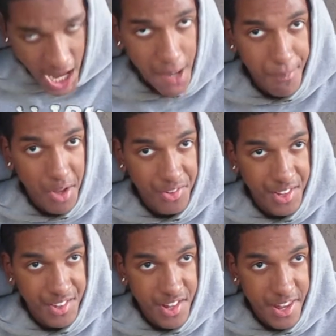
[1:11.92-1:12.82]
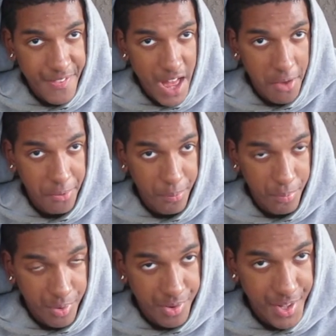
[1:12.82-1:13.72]
got about
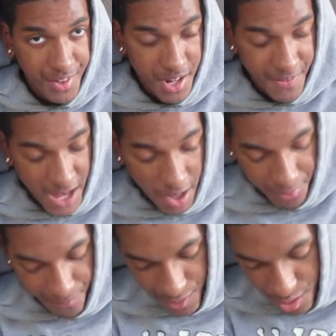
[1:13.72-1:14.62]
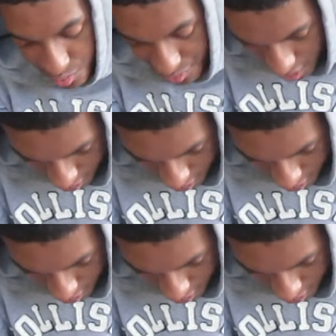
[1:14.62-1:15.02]
600,000 views,